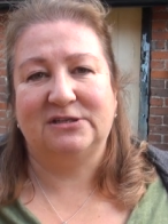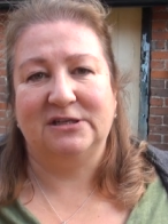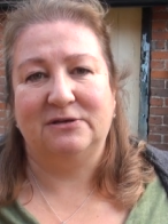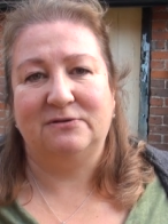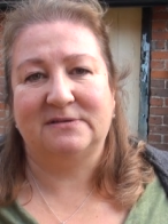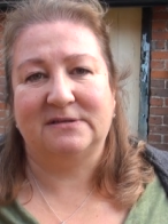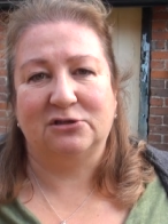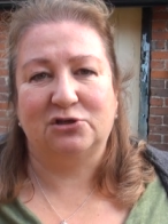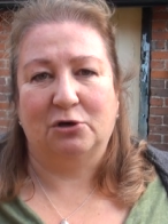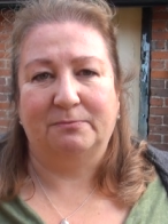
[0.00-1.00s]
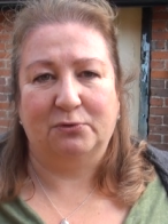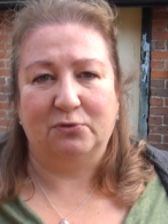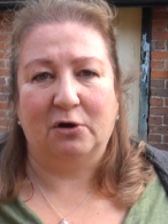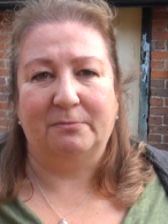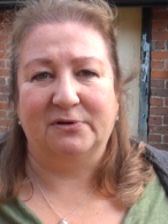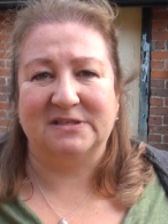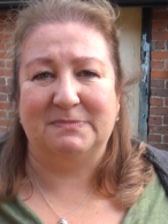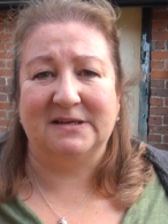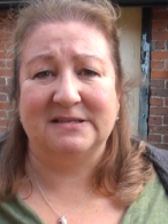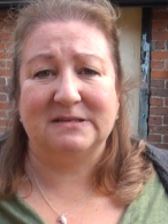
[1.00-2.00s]
to use the shop bought compost
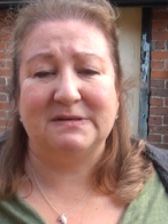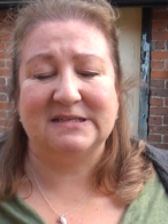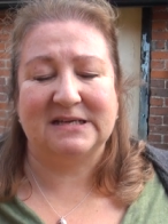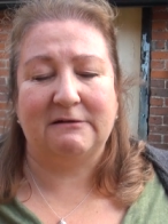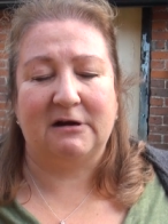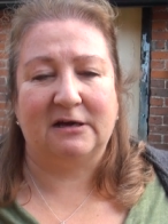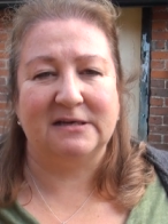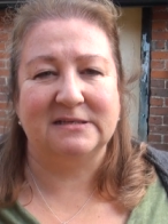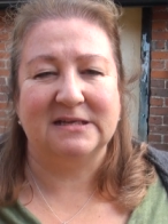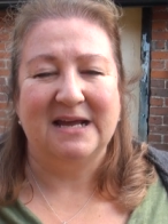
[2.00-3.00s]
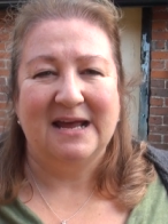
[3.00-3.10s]
because it's been sterilised